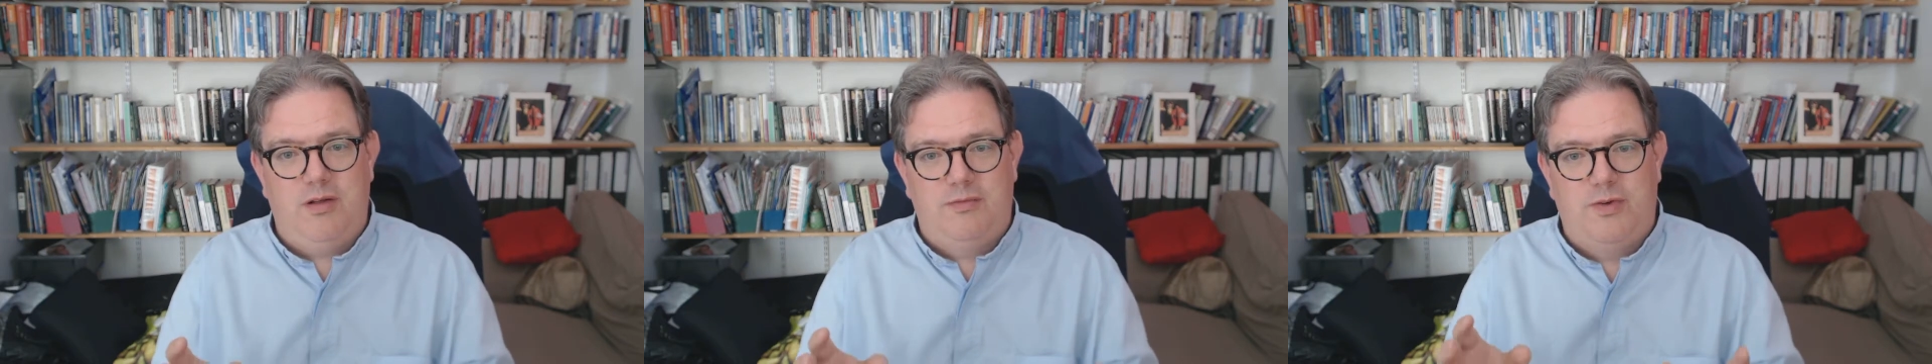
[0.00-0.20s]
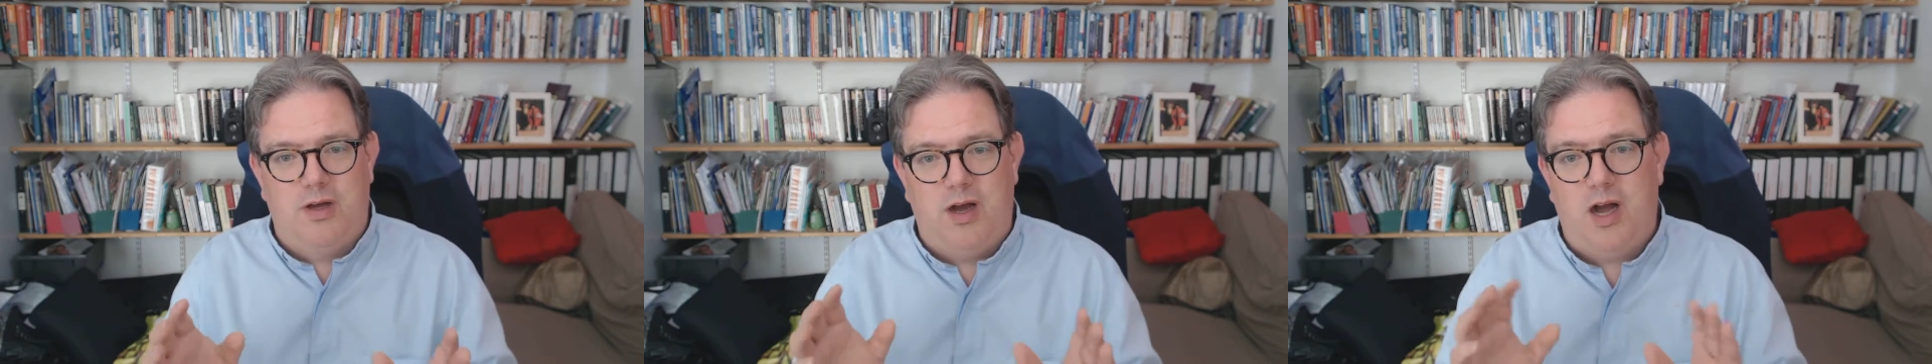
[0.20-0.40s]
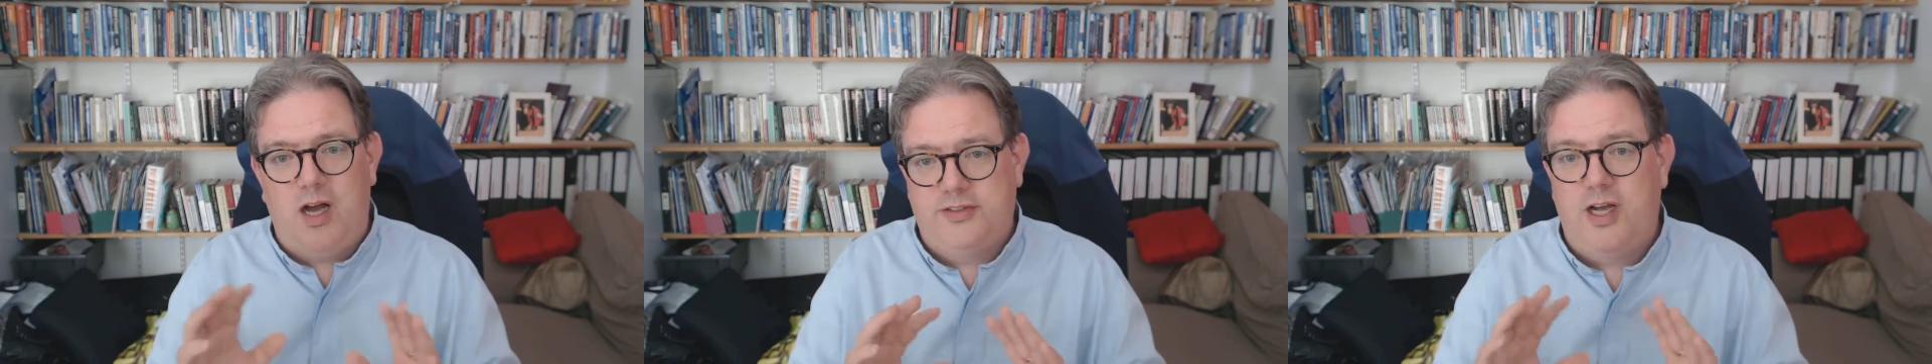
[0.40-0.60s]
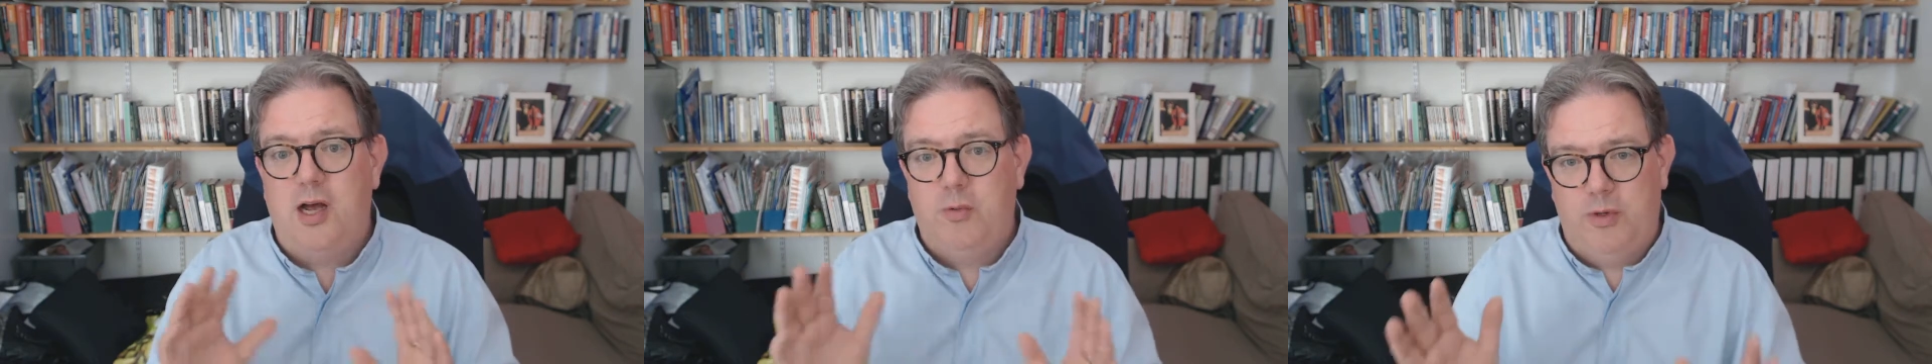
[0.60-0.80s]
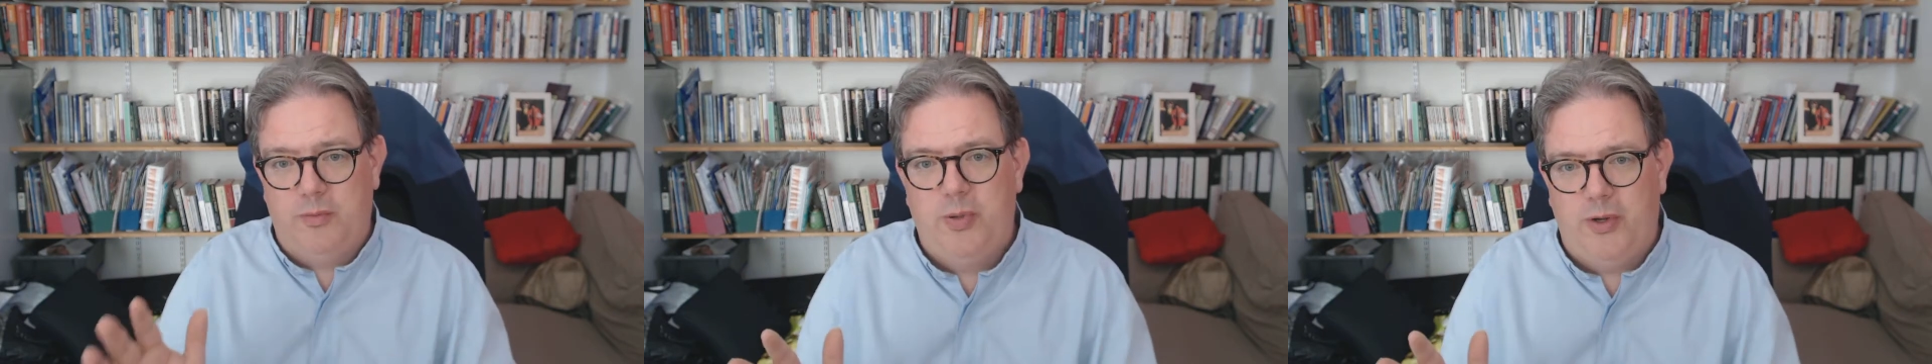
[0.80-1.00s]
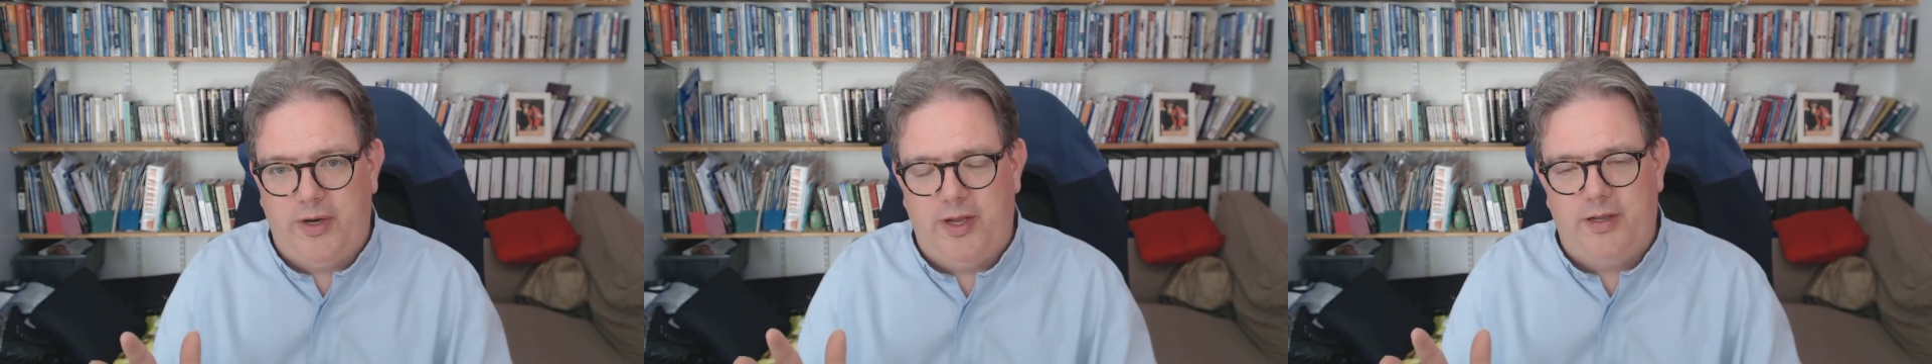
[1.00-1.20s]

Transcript: that, as I would put